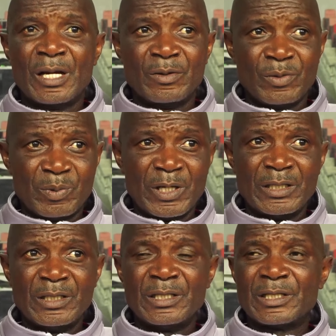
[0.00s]
and we
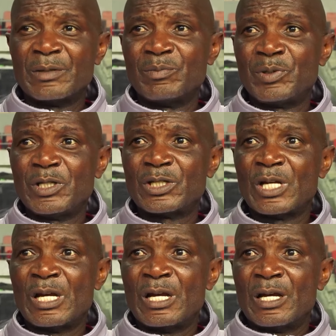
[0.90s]
played in the same pitch,
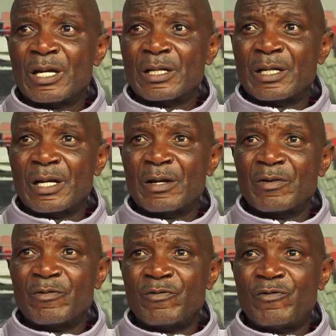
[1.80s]
and
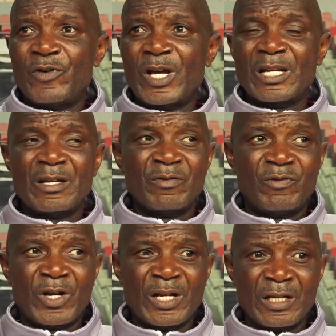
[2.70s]
a very,
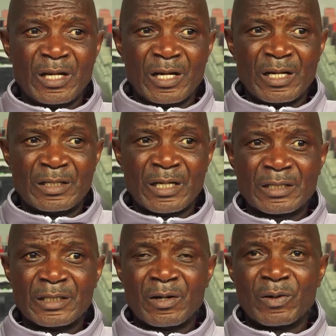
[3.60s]
very
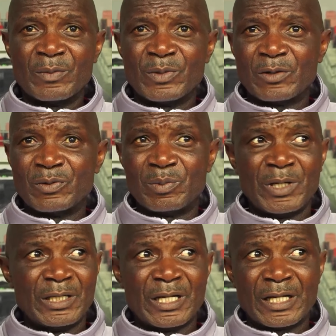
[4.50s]
tactical game that we
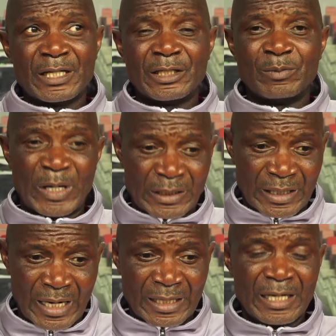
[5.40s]
played against.
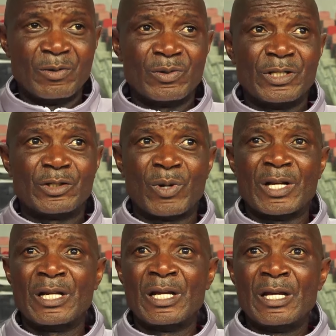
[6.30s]
But again, on this one,
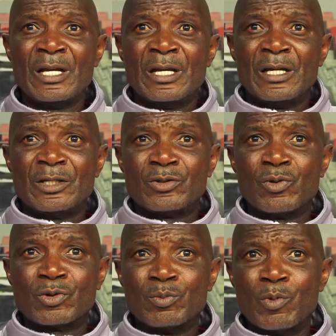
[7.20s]
it's
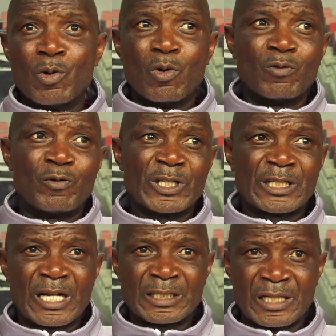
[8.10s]
not more of a
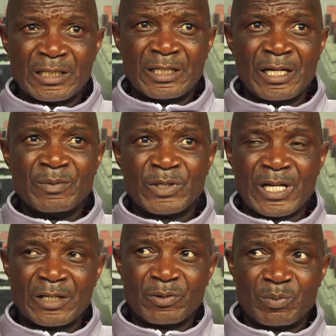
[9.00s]
structured games
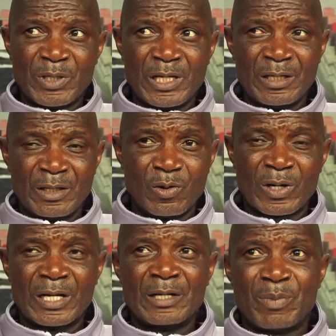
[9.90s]
that we play
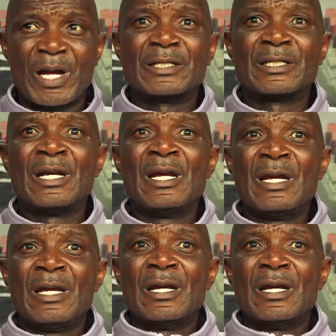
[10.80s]
locally, but